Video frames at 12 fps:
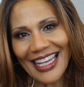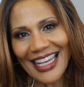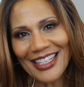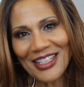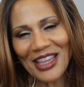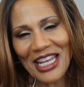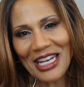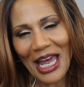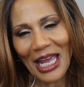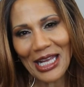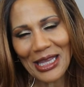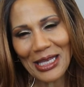date to the
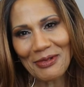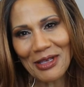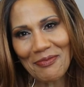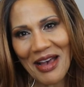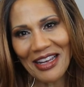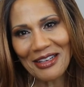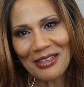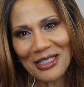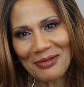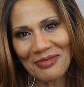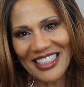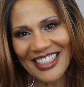nightclub with my
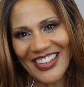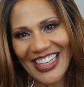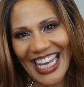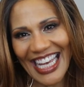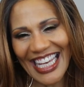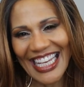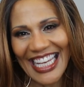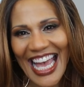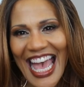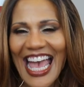husband, okay?